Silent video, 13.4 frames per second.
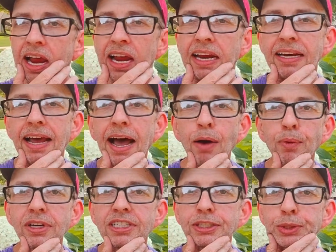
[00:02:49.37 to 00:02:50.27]
And I
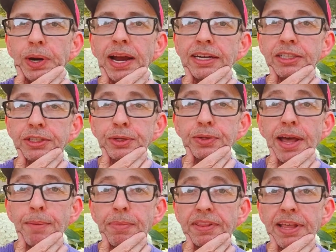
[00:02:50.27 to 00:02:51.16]
wasn't trying to do
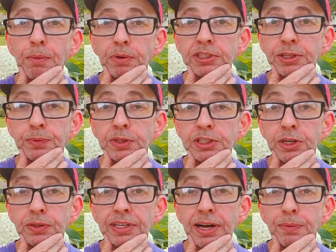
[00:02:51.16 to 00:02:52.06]
that, but that was the
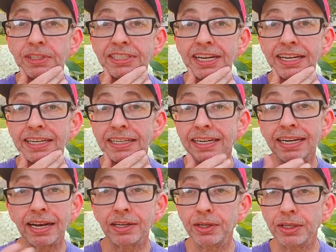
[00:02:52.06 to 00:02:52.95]
result I was getting,
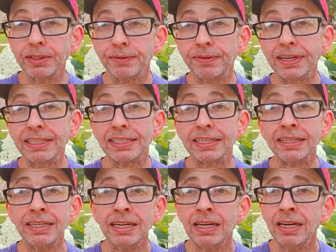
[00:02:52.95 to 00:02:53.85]
and I couldn't fix it.